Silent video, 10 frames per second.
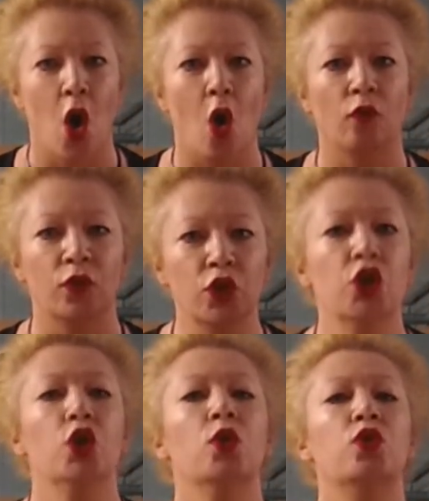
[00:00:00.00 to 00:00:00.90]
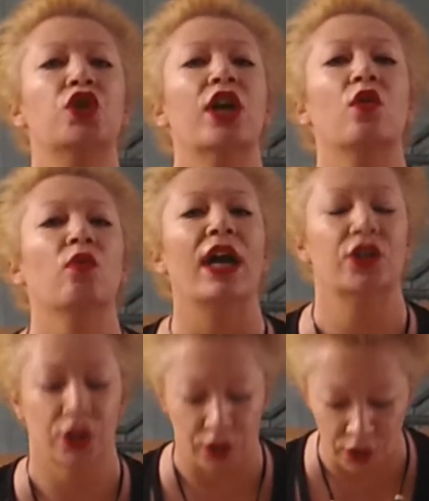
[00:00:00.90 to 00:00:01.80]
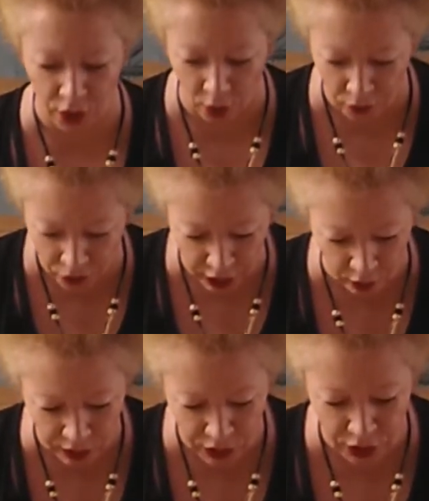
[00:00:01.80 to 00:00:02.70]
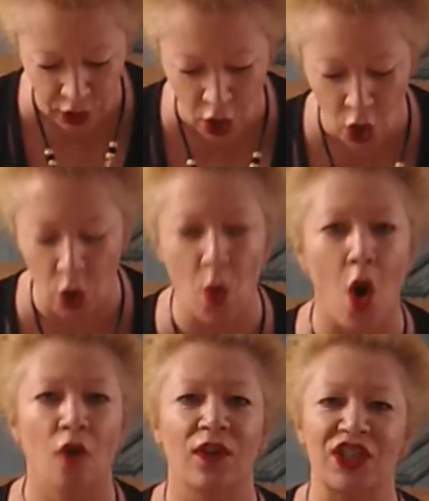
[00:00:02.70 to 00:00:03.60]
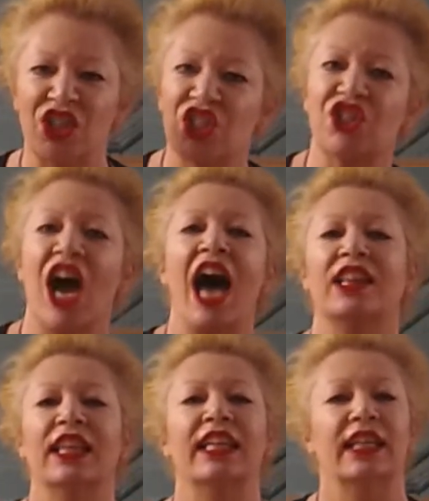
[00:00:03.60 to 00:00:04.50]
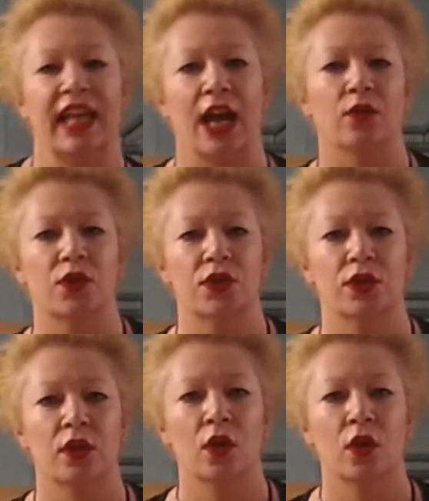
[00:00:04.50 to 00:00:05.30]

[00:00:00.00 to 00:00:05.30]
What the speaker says: of new generations of theorists who offer startling accounts